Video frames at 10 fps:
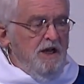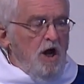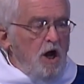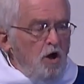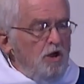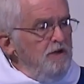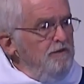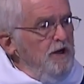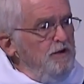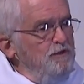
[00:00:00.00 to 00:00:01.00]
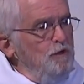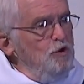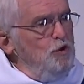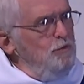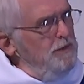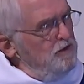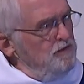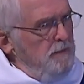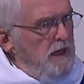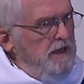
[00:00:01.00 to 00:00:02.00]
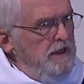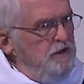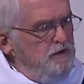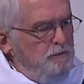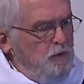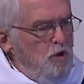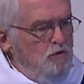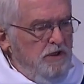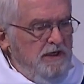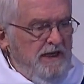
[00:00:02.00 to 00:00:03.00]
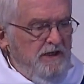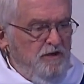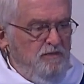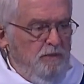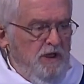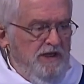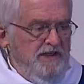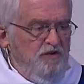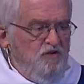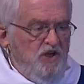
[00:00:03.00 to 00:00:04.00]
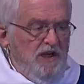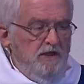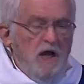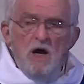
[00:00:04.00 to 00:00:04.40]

all of us for whom his body is broken and his blood is shed,